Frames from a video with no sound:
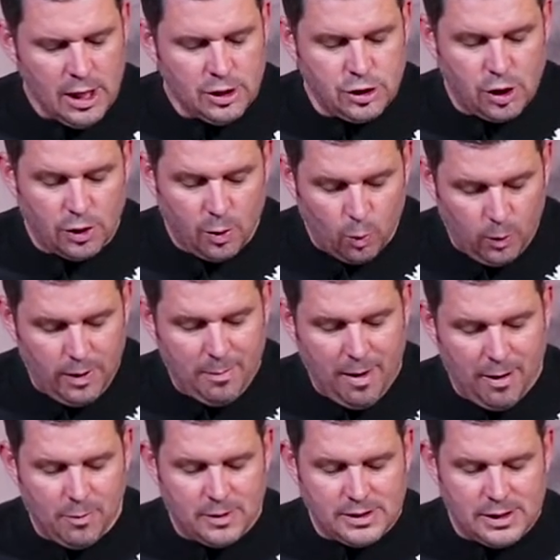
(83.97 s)
so that we
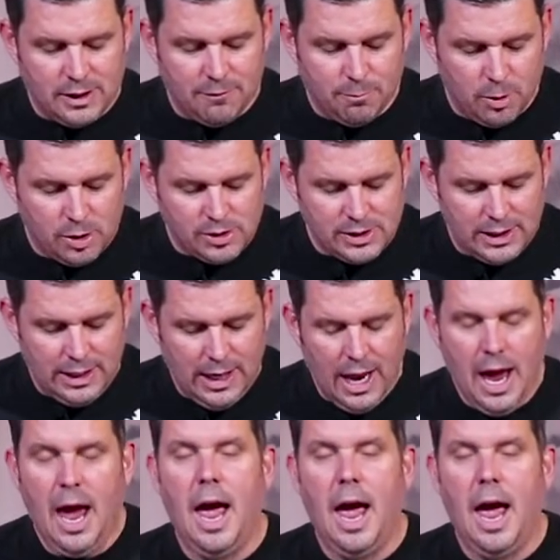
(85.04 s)
may receive mercy